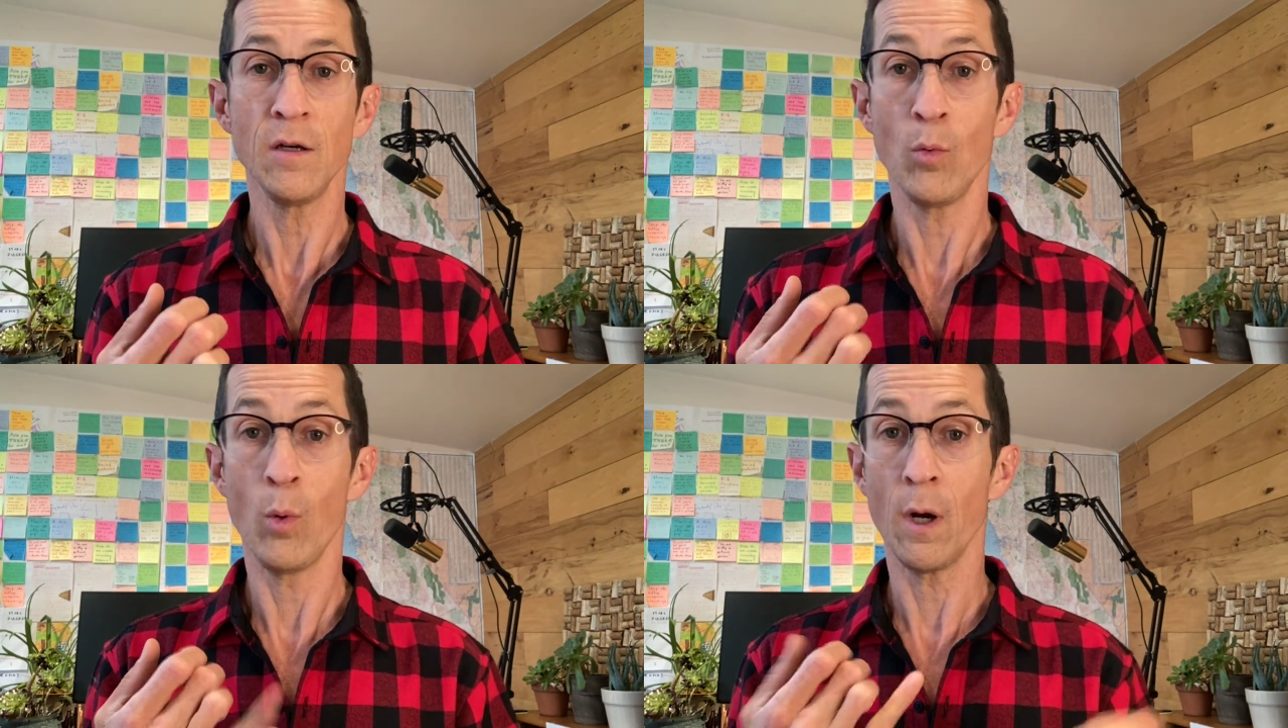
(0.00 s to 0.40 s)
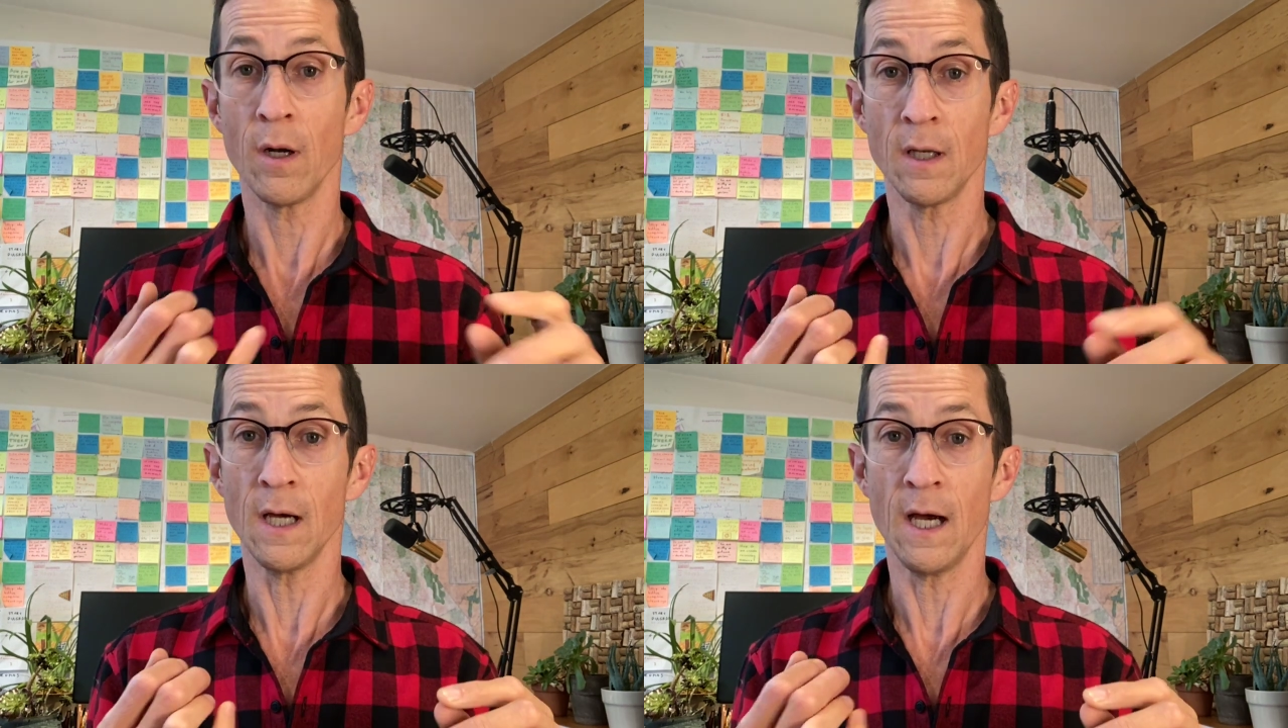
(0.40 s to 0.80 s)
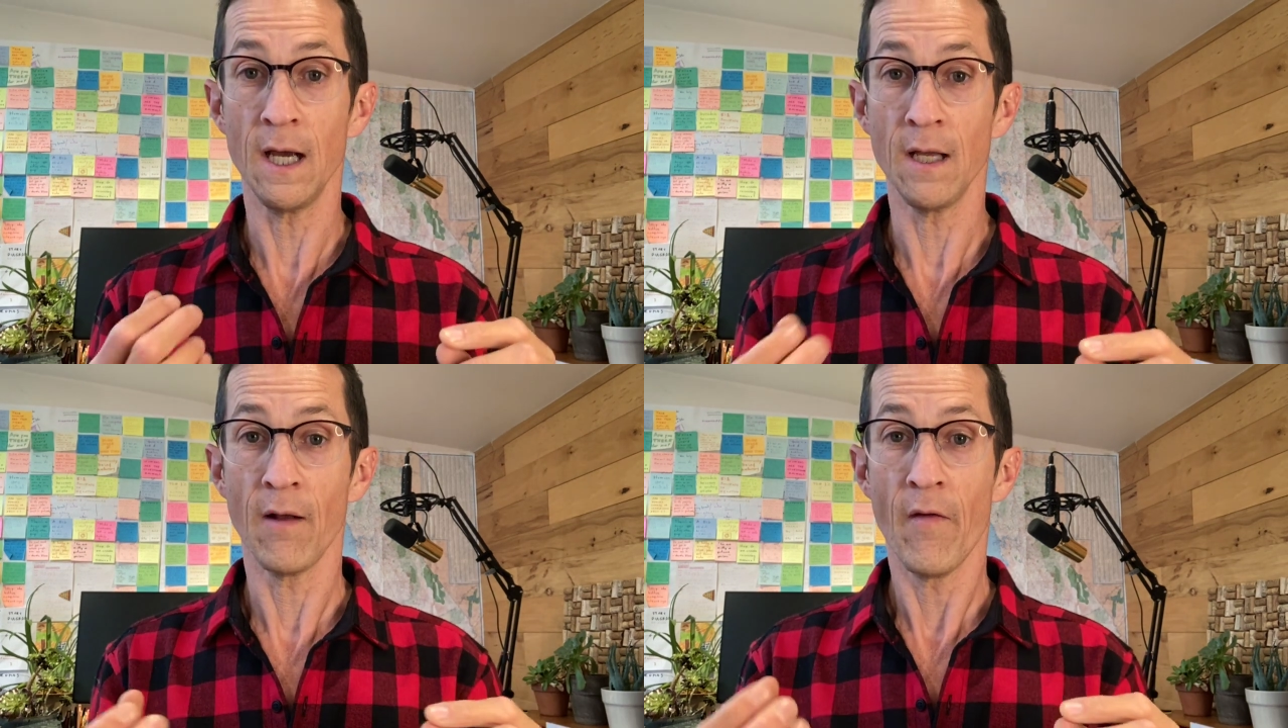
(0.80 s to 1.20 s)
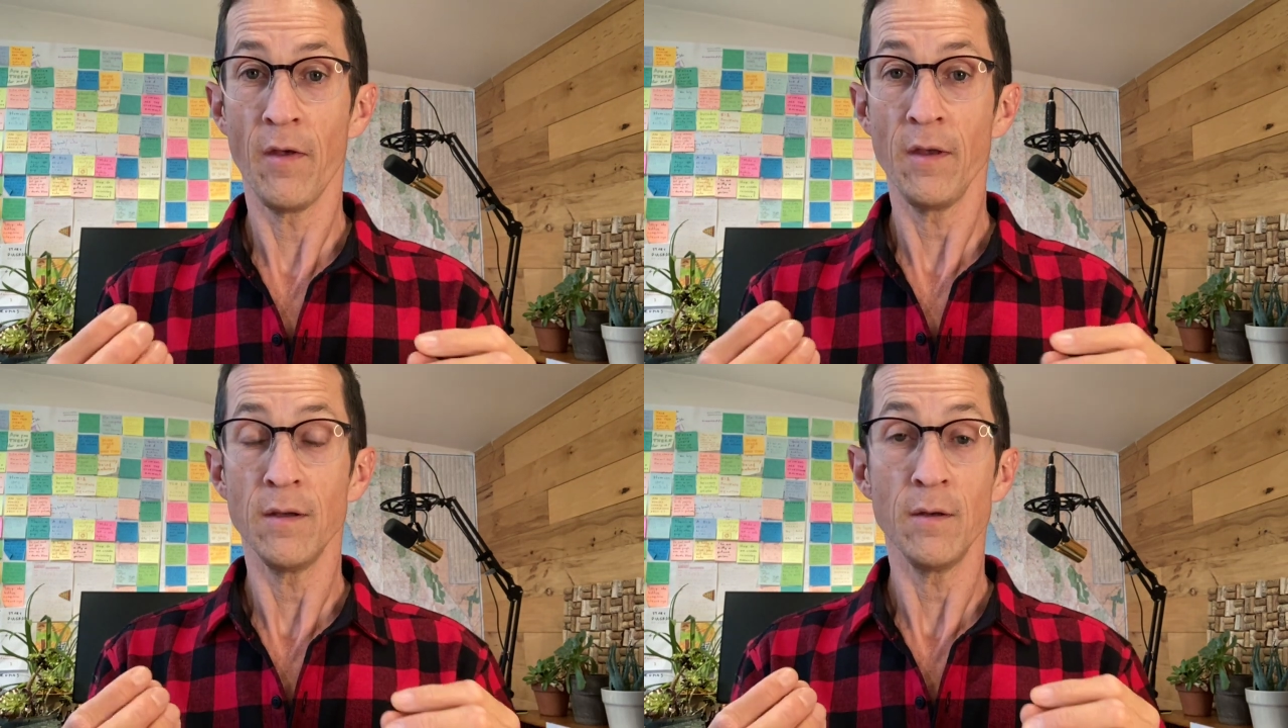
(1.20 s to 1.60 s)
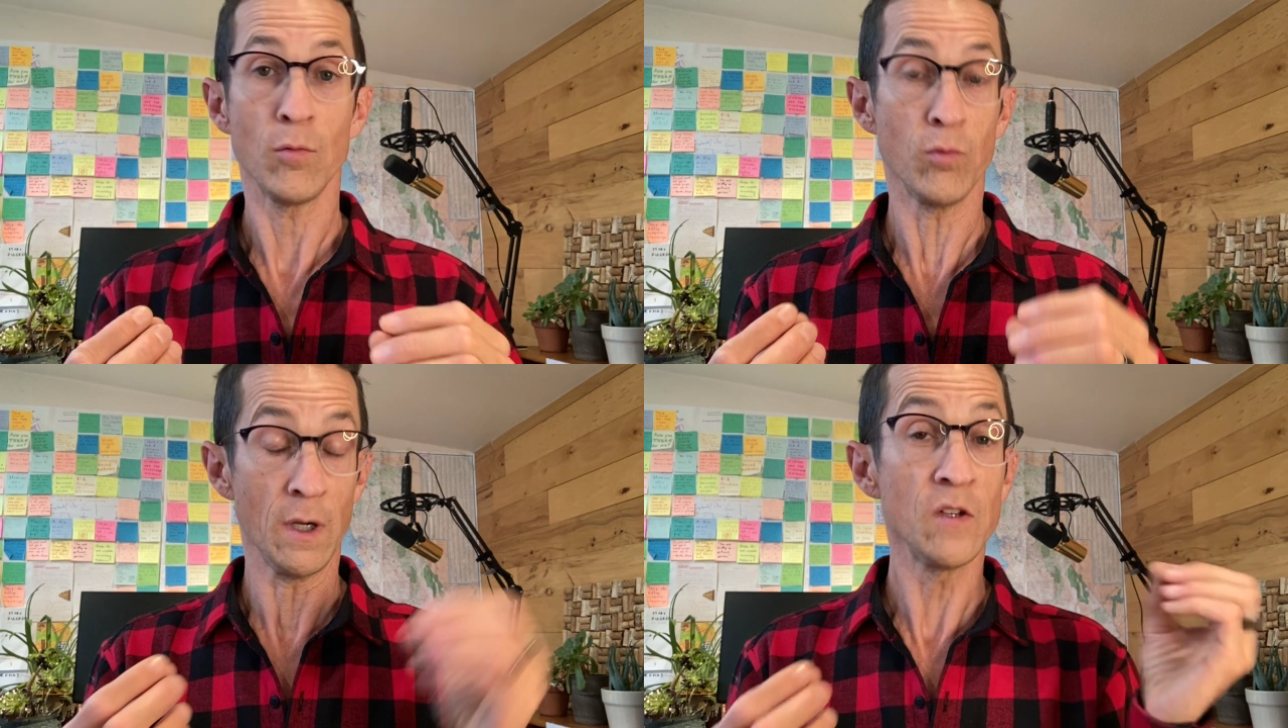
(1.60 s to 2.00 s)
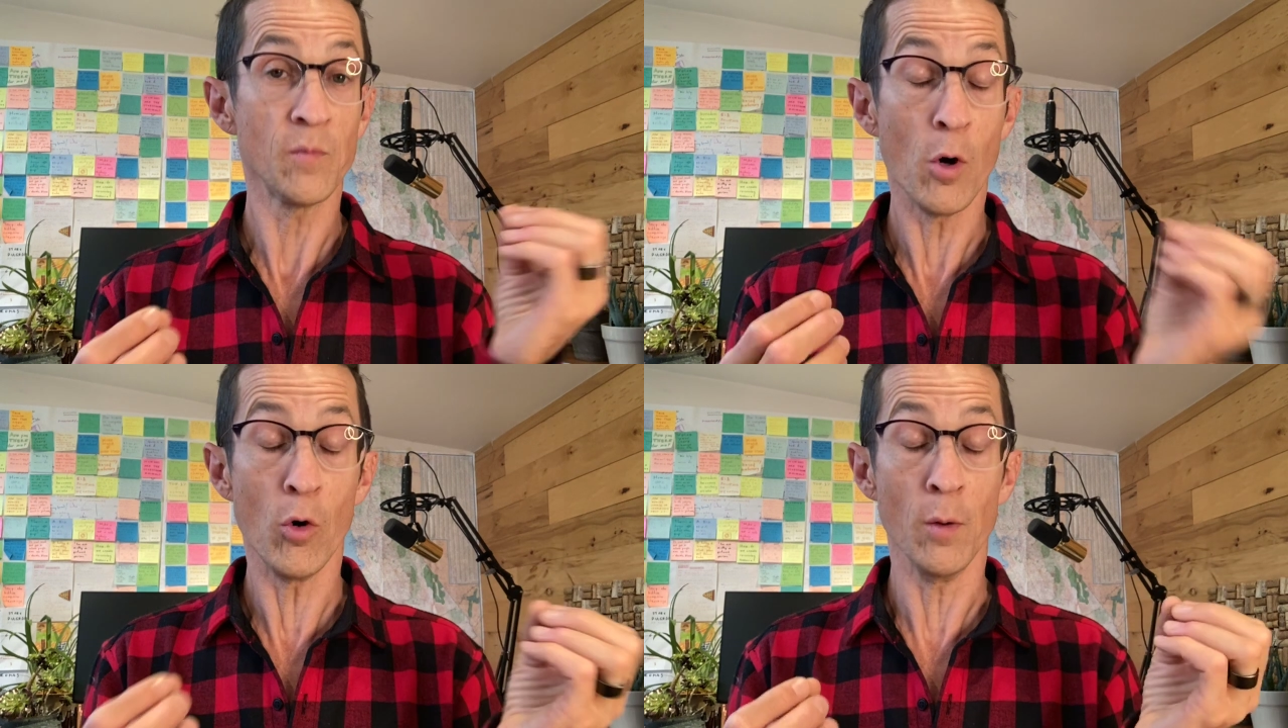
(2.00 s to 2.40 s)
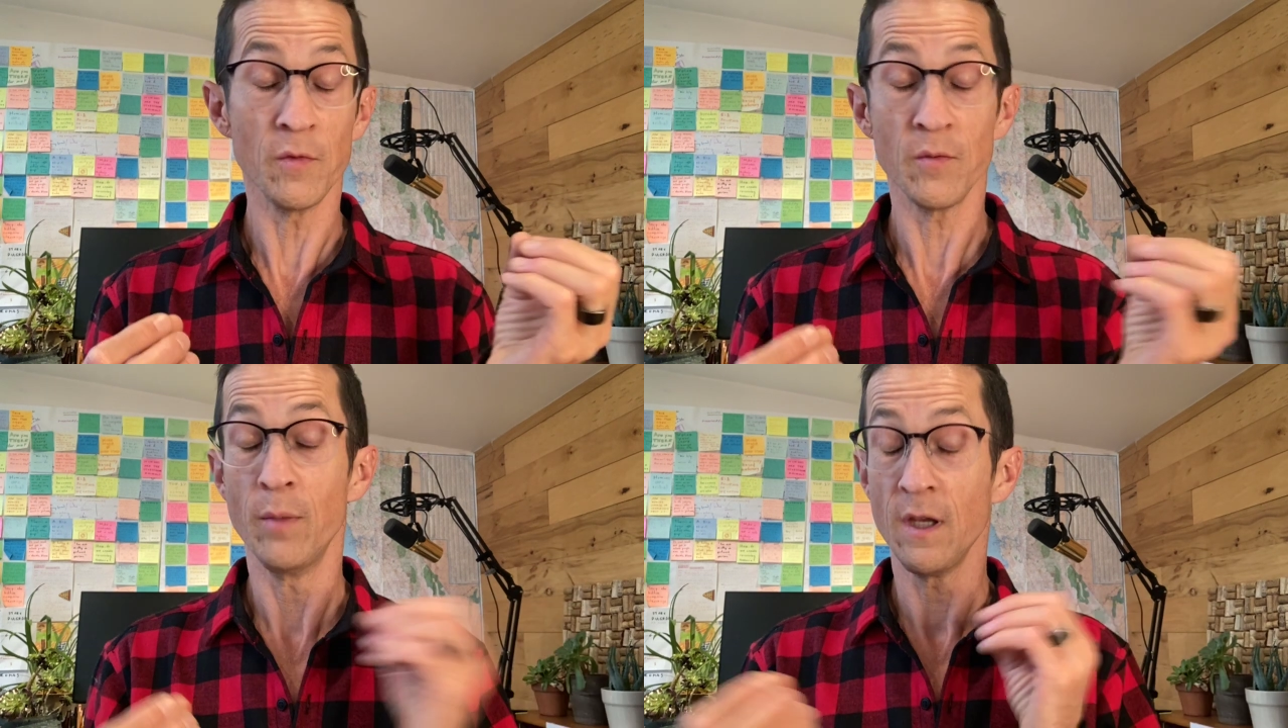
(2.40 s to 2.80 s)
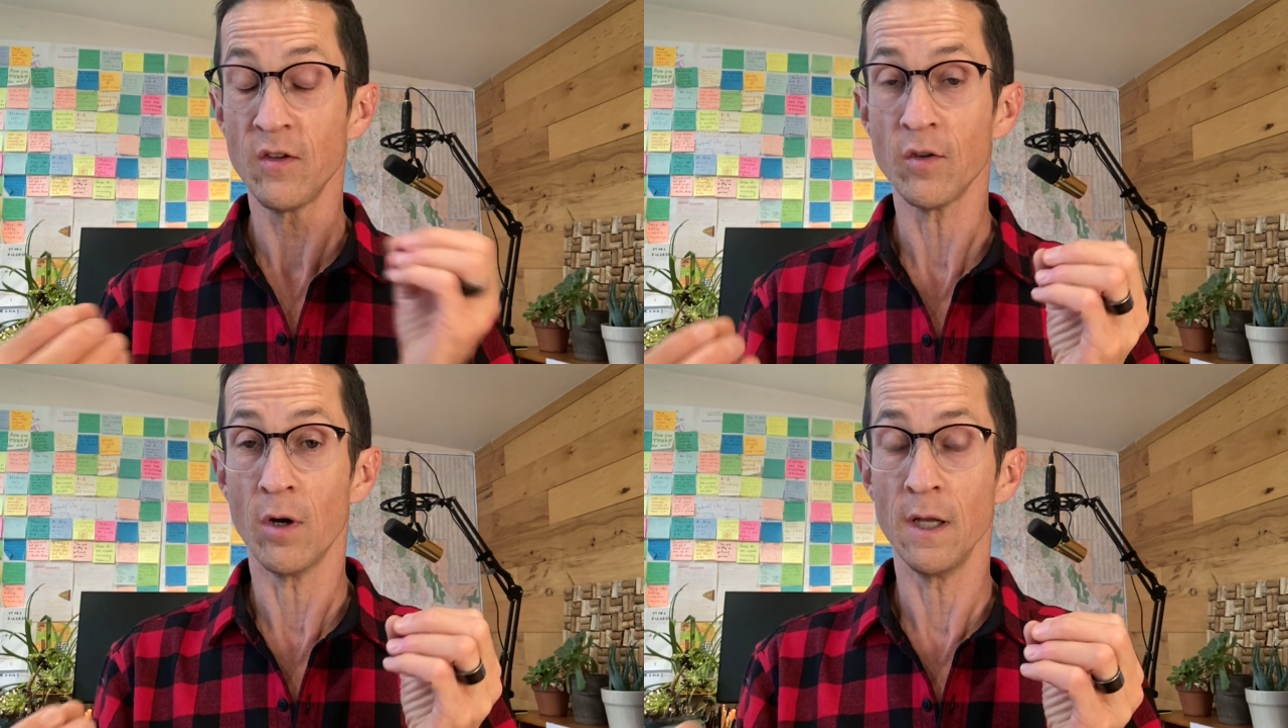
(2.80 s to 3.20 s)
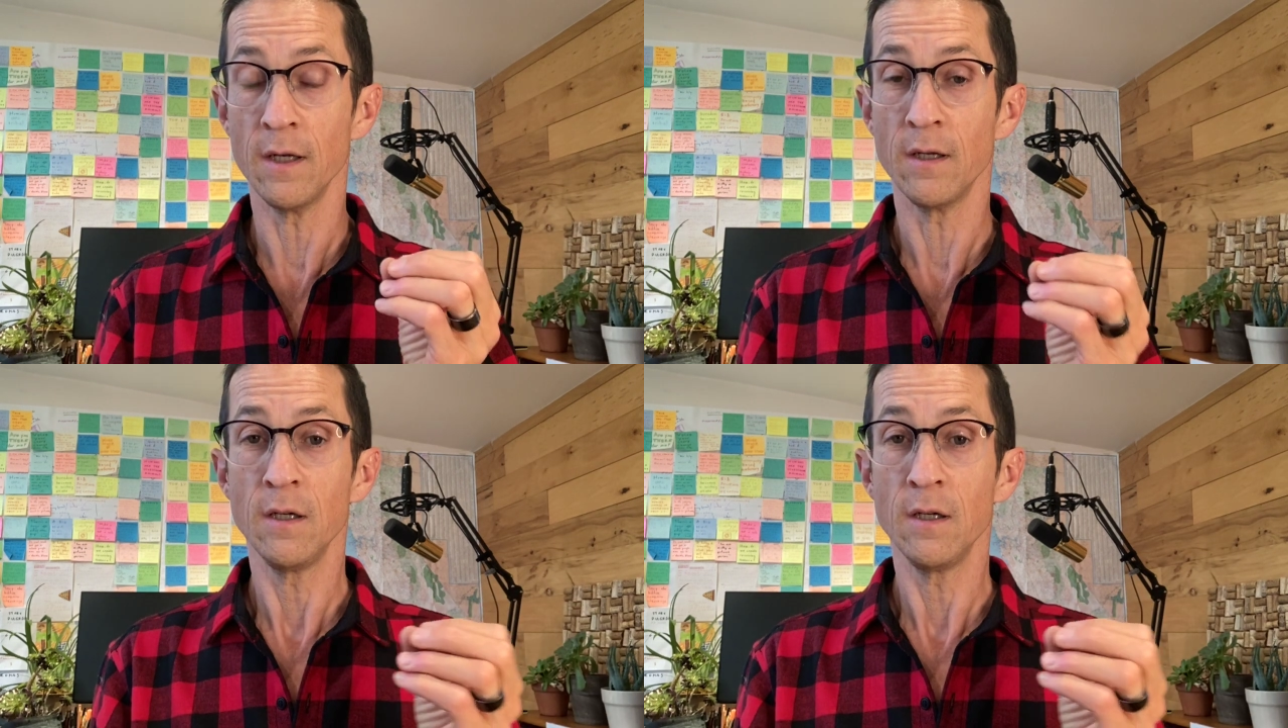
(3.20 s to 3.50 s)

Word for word: where a guy writes poems based on